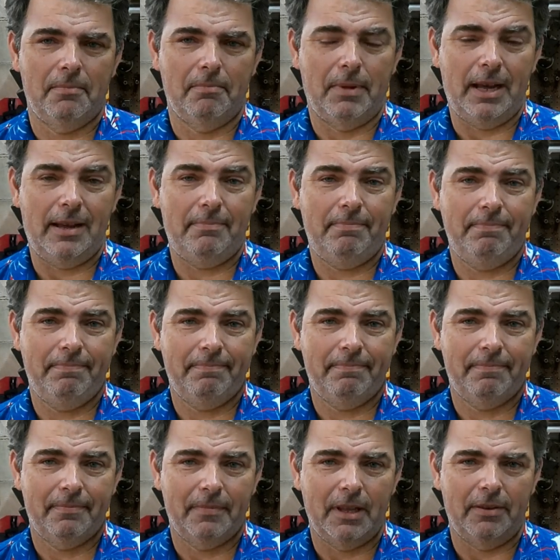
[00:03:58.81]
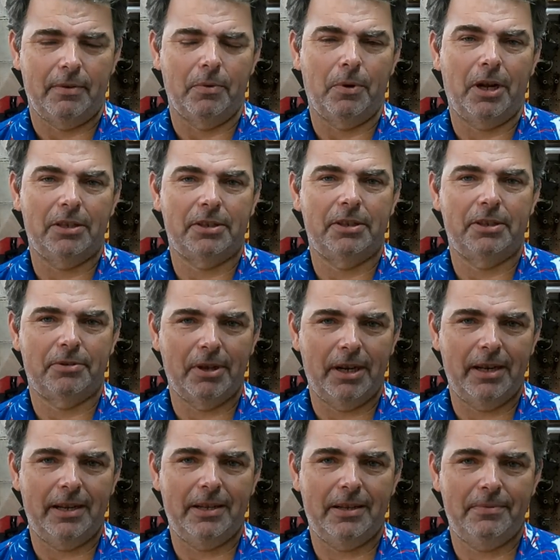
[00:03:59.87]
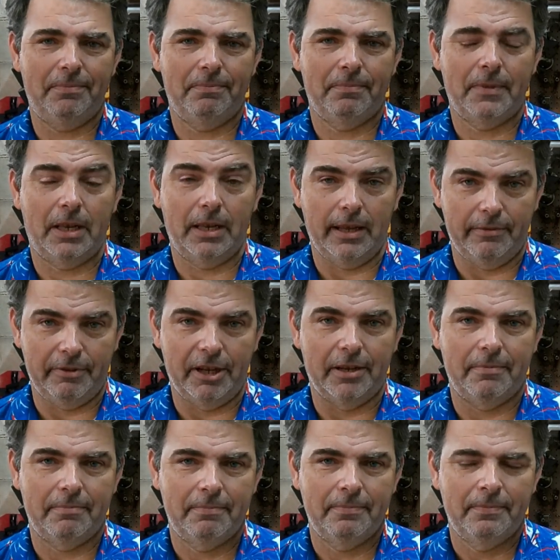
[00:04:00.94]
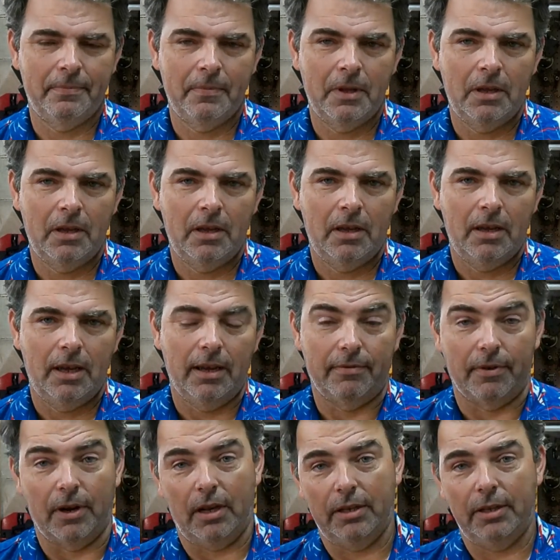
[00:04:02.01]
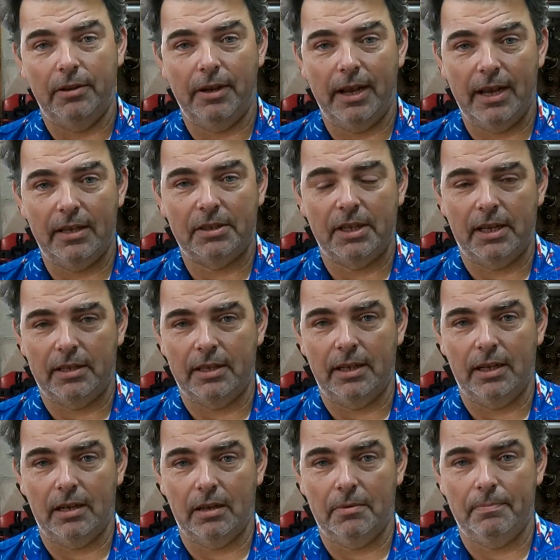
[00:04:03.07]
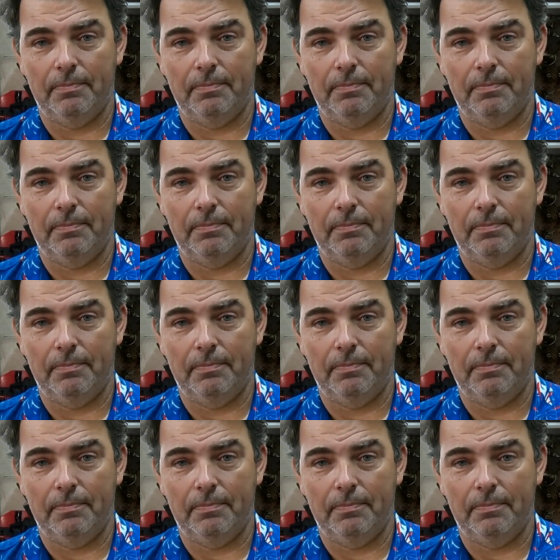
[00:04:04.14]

Mom, if you're watching this right now, I love you. And for all of you guys out there